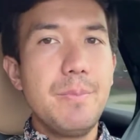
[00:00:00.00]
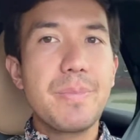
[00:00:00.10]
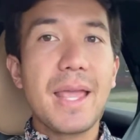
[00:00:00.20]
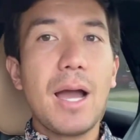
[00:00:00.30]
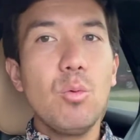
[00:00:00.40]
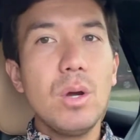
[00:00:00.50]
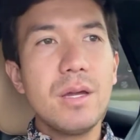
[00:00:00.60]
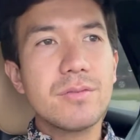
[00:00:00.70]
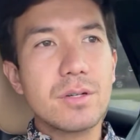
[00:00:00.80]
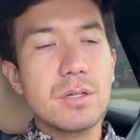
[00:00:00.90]

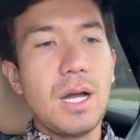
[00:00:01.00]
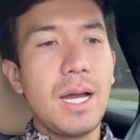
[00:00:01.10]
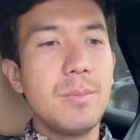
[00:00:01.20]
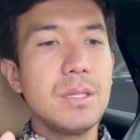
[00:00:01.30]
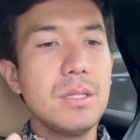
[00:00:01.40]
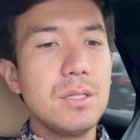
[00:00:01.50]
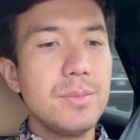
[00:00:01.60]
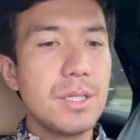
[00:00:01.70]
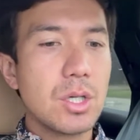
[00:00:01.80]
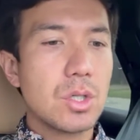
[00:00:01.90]
However, I'm a little
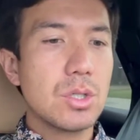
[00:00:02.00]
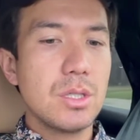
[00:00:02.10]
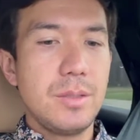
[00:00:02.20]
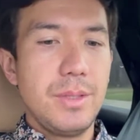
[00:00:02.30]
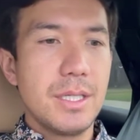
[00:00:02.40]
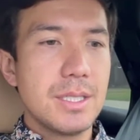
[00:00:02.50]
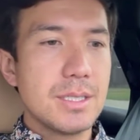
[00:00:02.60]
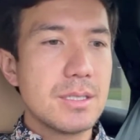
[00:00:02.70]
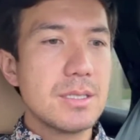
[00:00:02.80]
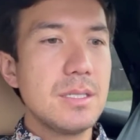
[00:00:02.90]
bit early because
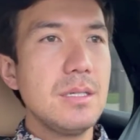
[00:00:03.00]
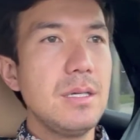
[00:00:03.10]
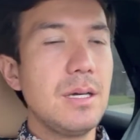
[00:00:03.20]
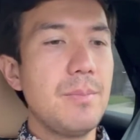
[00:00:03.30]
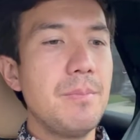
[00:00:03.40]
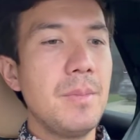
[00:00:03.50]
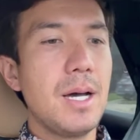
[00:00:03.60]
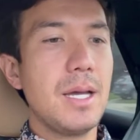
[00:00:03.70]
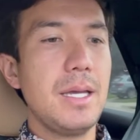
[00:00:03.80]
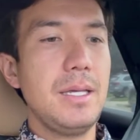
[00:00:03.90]
let's see,
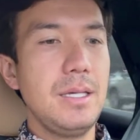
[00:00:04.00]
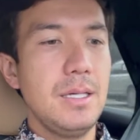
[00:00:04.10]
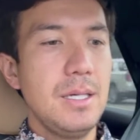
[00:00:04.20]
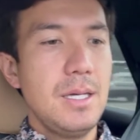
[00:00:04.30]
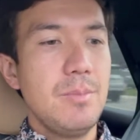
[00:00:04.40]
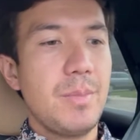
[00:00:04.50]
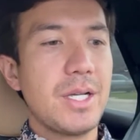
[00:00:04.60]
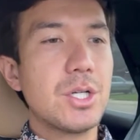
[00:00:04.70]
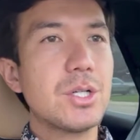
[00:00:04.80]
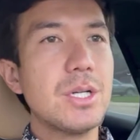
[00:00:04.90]
my
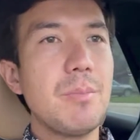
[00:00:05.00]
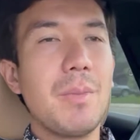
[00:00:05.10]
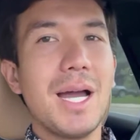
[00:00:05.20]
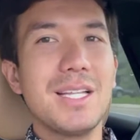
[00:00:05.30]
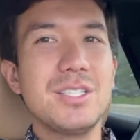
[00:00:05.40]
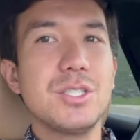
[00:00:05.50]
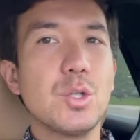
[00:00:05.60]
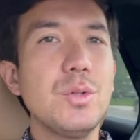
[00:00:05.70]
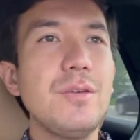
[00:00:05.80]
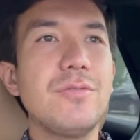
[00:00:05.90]
current mileage is
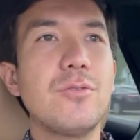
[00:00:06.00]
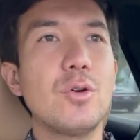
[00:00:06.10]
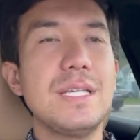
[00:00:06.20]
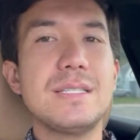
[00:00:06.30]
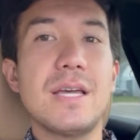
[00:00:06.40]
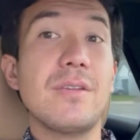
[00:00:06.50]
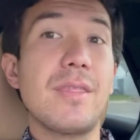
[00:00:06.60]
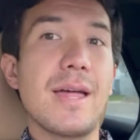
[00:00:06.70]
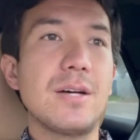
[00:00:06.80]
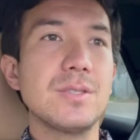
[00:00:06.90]
only
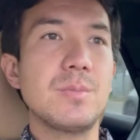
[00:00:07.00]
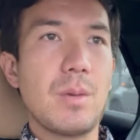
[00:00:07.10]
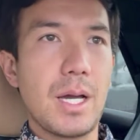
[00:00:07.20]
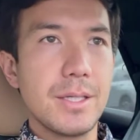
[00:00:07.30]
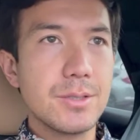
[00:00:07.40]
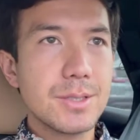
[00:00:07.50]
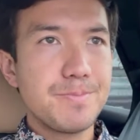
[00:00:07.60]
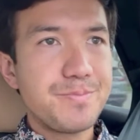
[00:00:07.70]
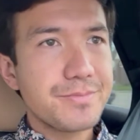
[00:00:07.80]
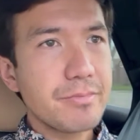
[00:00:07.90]
47,000 miles.
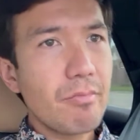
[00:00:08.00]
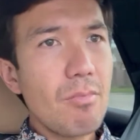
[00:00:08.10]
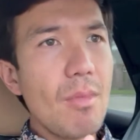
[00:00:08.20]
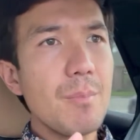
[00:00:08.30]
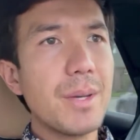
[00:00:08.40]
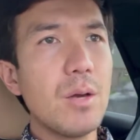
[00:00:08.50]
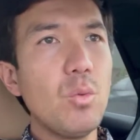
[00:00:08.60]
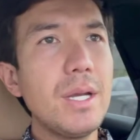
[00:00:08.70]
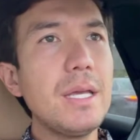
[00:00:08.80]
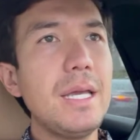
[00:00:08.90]
But I
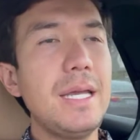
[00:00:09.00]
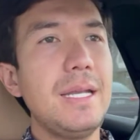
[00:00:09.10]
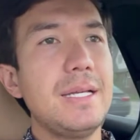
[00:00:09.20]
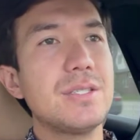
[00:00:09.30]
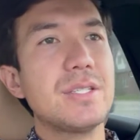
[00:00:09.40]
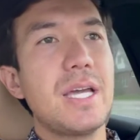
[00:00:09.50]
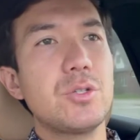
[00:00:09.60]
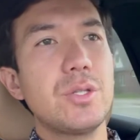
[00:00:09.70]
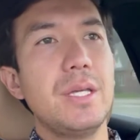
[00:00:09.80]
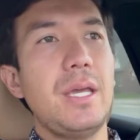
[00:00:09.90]
went ahead and
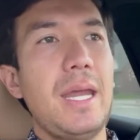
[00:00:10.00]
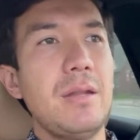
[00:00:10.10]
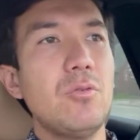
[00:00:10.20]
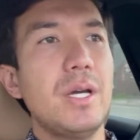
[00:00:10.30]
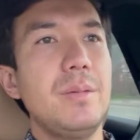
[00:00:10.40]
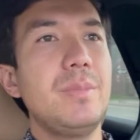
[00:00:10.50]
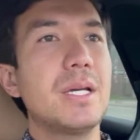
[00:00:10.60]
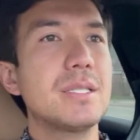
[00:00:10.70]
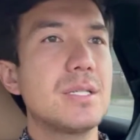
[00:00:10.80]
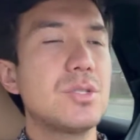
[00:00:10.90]
scheduled it anyway
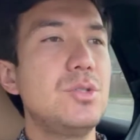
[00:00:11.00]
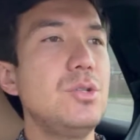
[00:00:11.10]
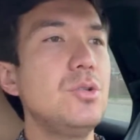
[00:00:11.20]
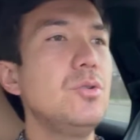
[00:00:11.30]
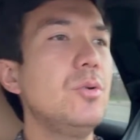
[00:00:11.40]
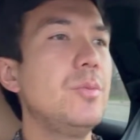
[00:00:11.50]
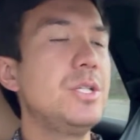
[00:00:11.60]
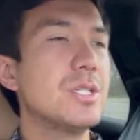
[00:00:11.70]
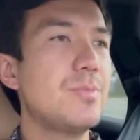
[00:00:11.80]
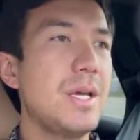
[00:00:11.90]
because it's due
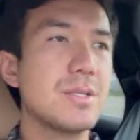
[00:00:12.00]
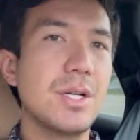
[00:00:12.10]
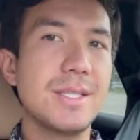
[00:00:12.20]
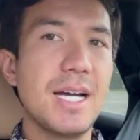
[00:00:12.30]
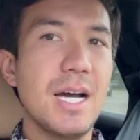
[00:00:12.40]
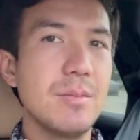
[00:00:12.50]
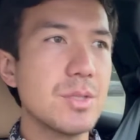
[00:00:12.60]
just based on time.